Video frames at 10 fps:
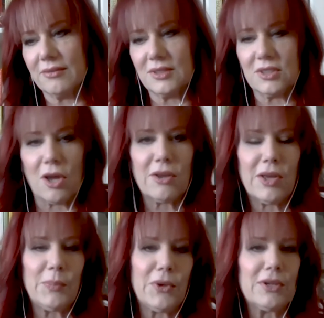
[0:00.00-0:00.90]
stock
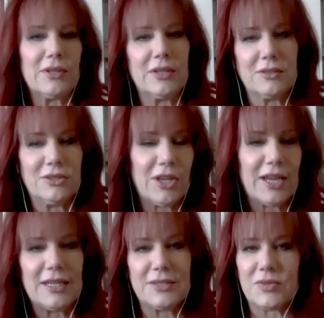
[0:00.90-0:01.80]
up on little
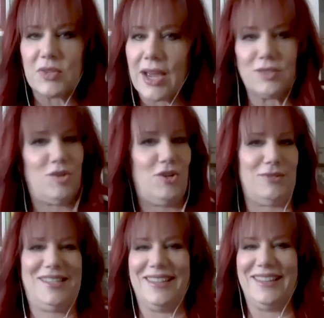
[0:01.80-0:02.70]
Chinese
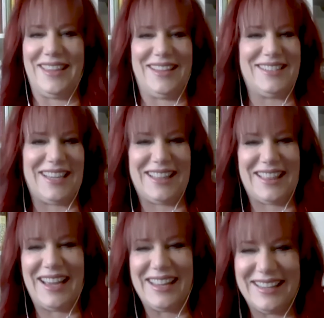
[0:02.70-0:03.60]
statues and things like that,